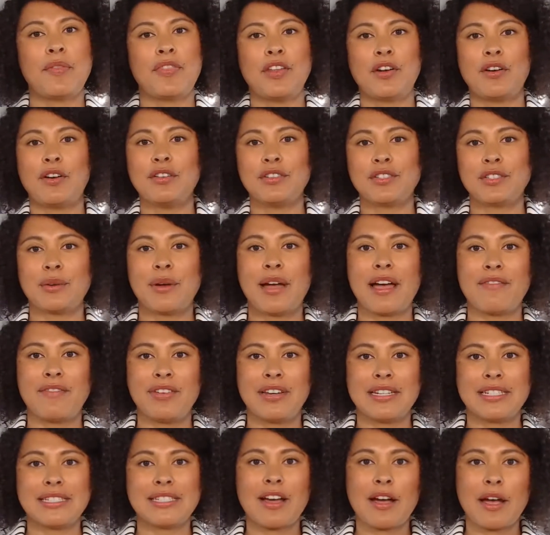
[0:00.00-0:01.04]
but then also
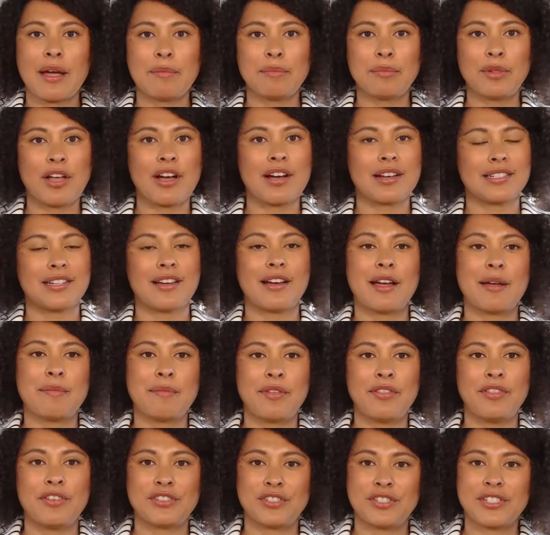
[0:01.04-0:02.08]
having to time block time
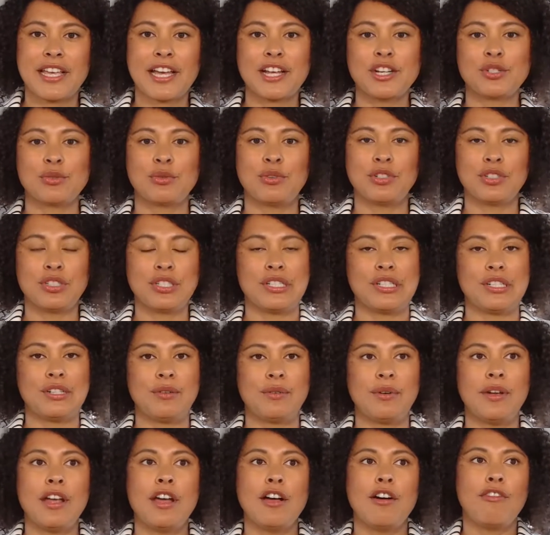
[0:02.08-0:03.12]
in their schedule
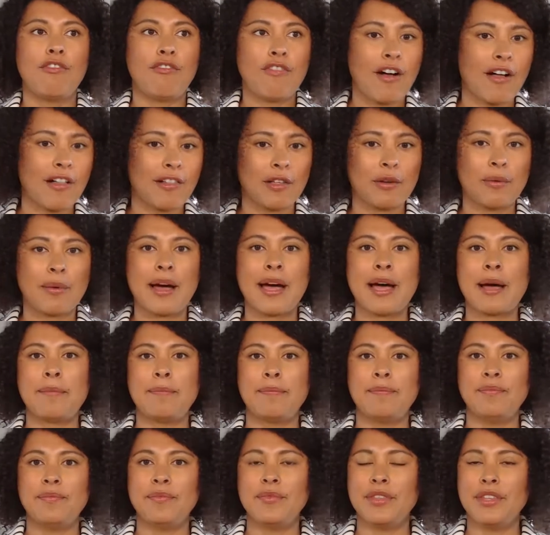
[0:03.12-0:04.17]
to follow
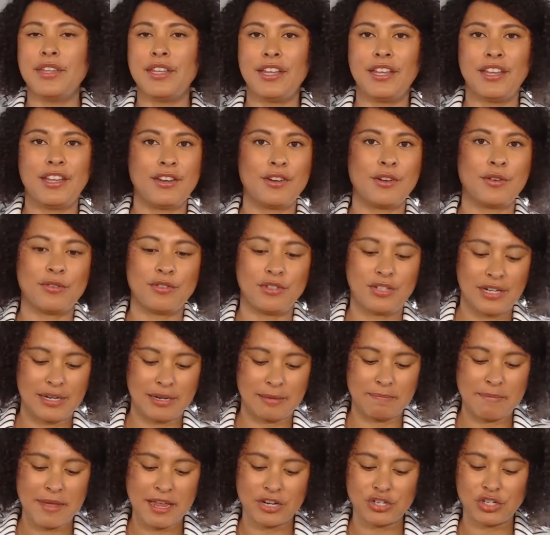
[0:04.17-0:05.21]
up you know
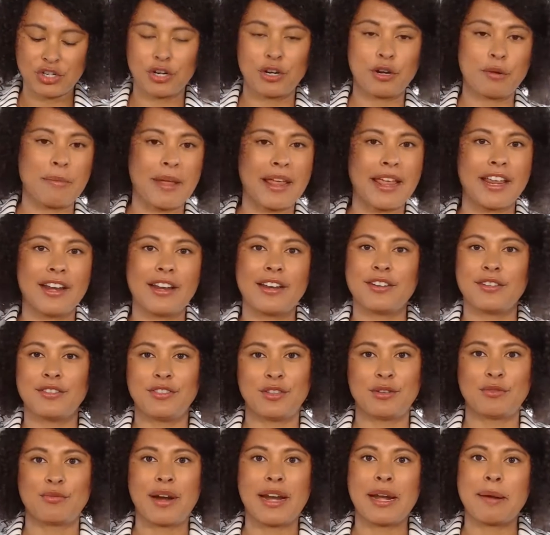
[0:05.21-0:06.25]
make sure you're making a,
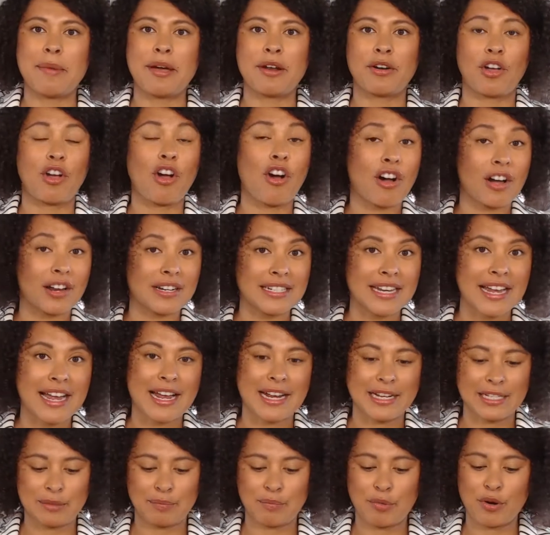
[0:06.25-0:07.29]
the right amount of
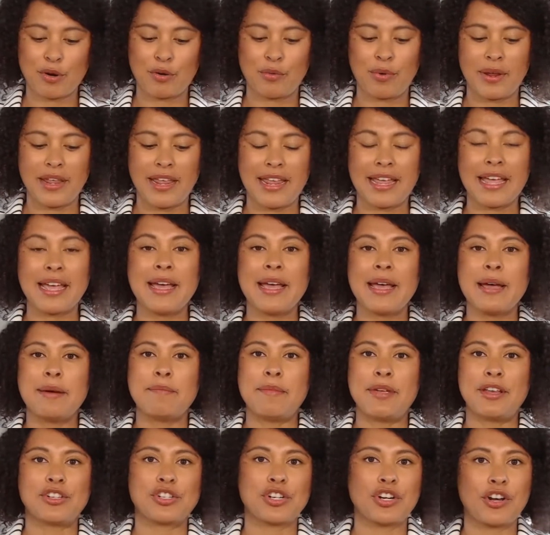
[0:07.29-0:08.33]
contacts per week
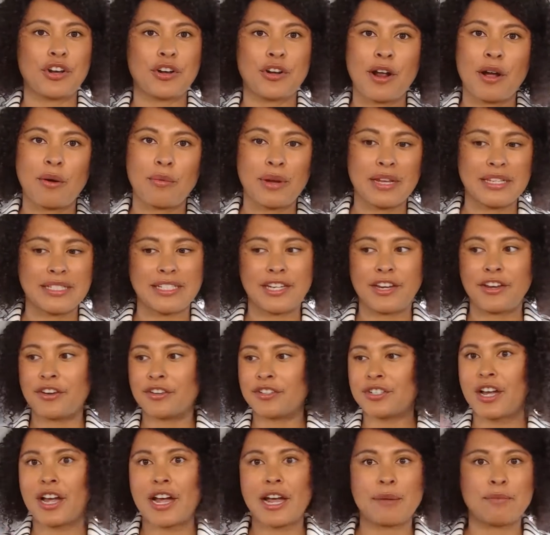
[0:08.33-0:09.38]
make sure you're not wasting your
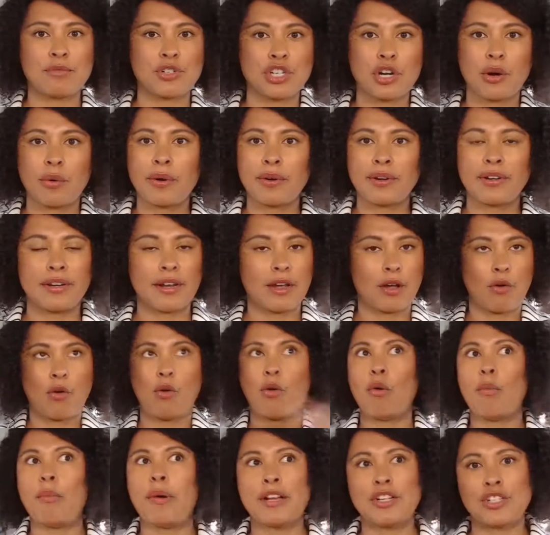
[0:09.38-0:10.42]
time showing a
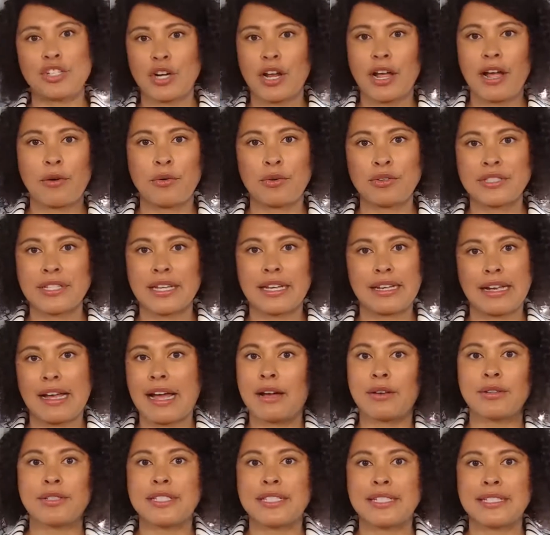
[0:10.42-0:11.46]
whole bunch of house,
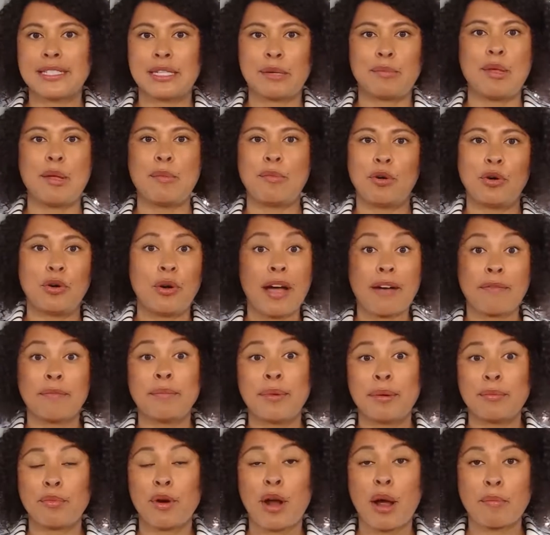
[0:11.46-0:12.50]
houses to people who haven't
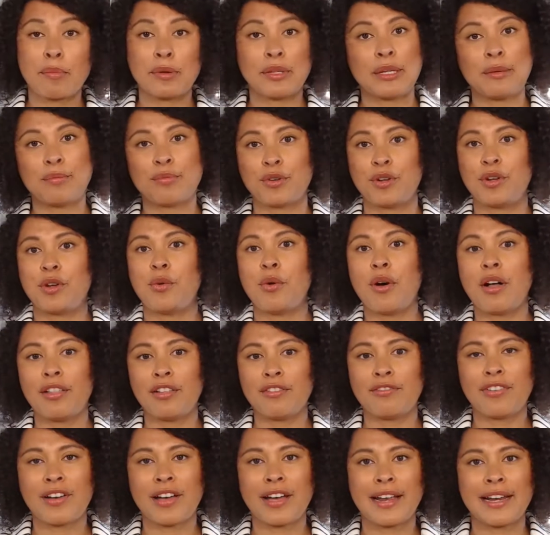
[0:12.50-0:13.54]
been properly
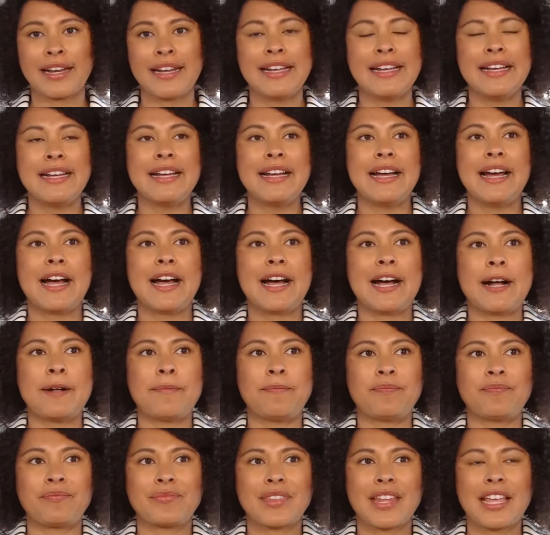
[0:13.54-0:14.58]
pre-qualified
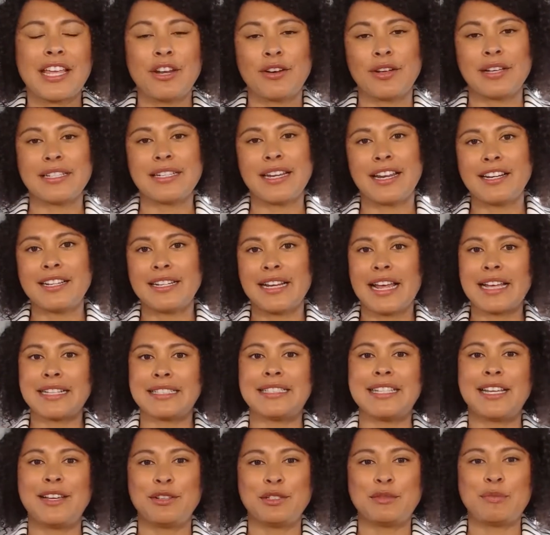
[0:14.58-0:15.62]
um, you know and, and as
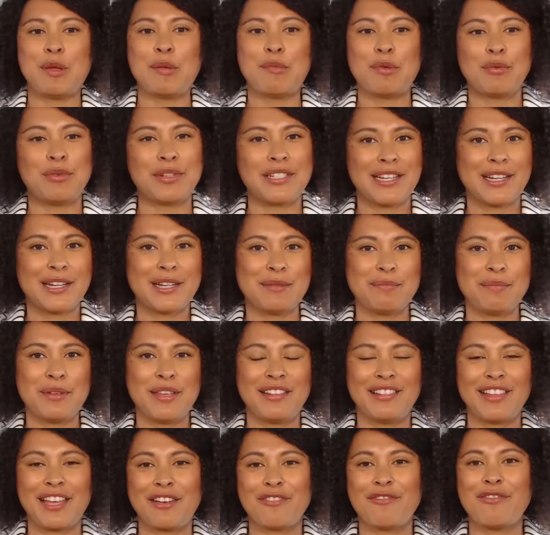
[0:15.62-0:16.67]
salespeople we tend to
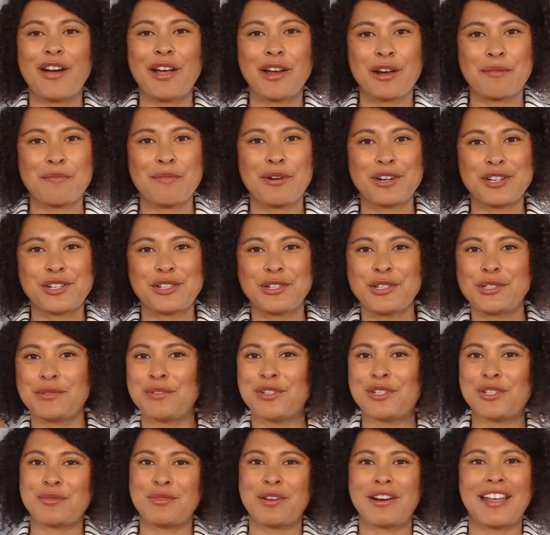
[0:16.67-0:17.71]
be like fire marshals we
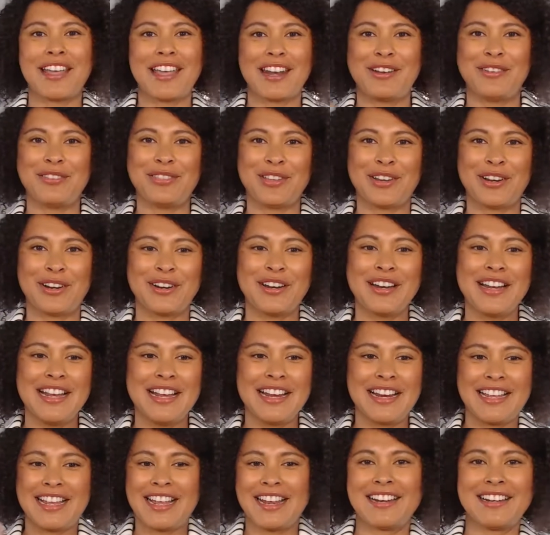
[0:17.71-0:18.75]
just want to get out there
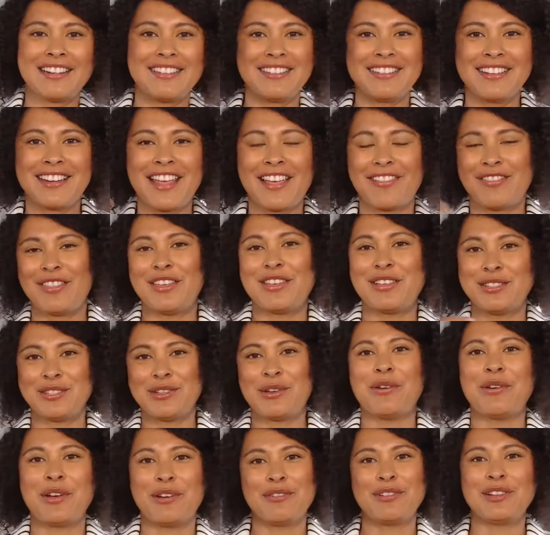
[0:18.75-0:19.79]
get get things
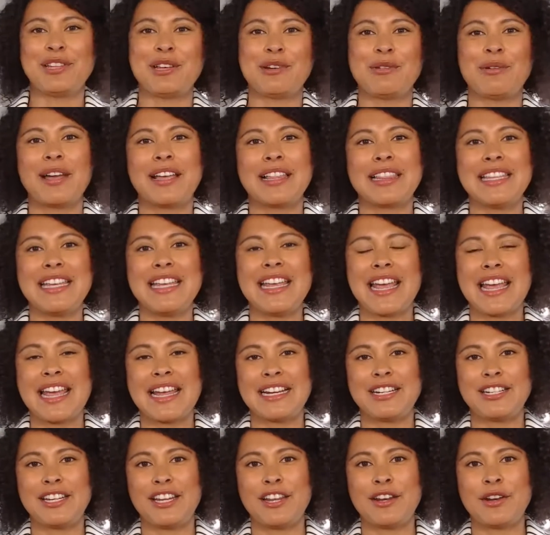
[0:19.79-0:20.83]
going really quickly
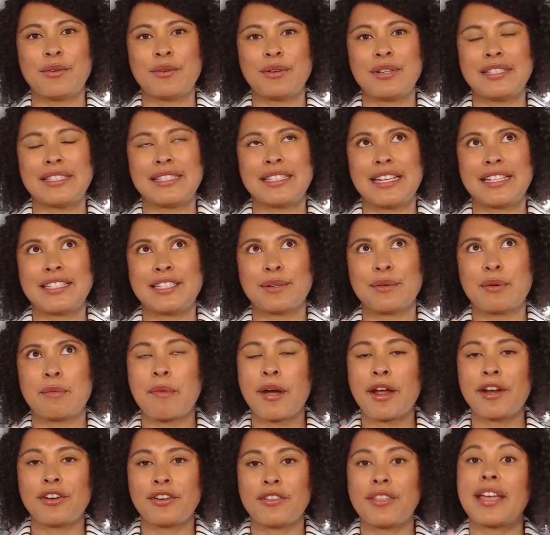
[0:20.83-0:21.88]
and you know it's it's a
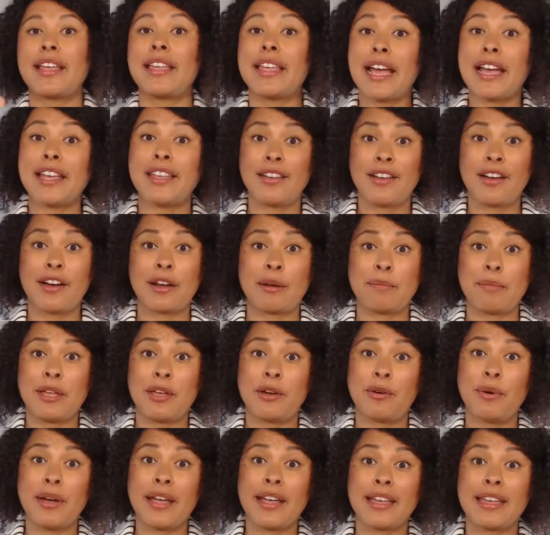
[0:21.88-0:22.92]
reminder that yeah you got to be
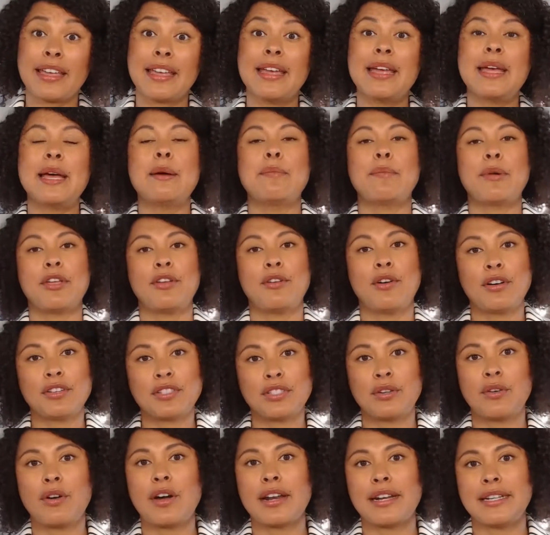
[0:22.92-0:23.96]
quick but you
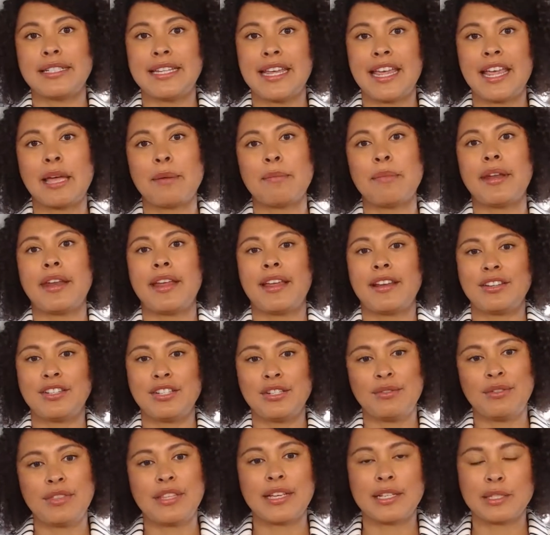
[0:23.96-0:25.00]
also got to take a minute and
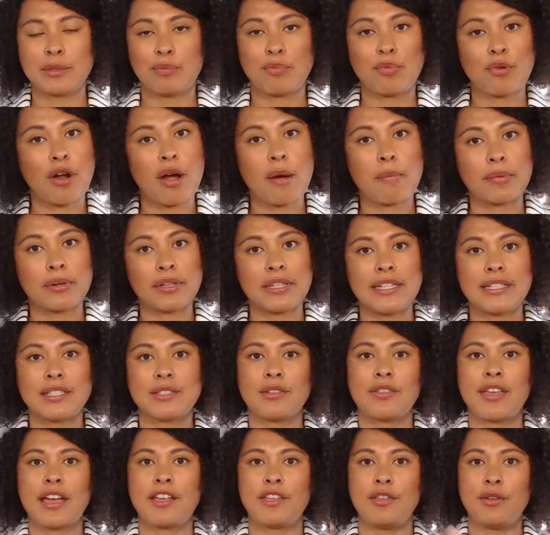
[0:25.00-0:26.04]
do things properly
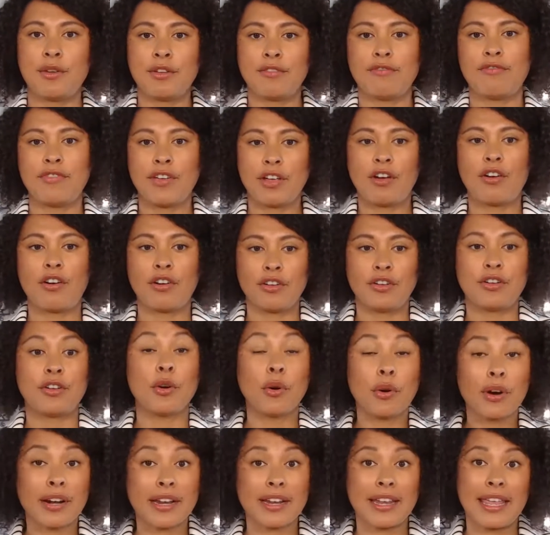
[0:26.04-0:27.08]
so that you can fit all
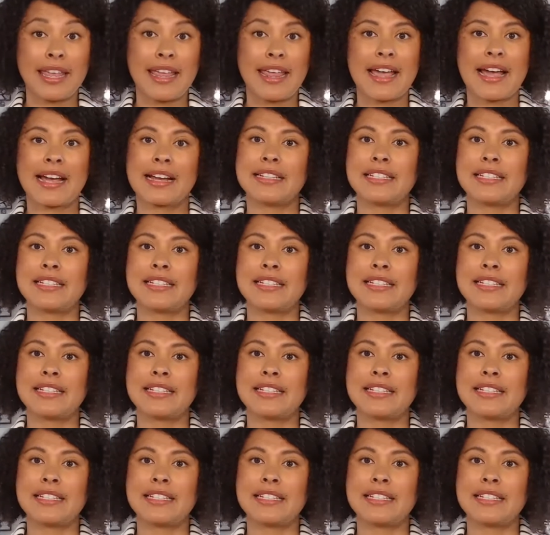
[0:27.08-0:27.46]
your key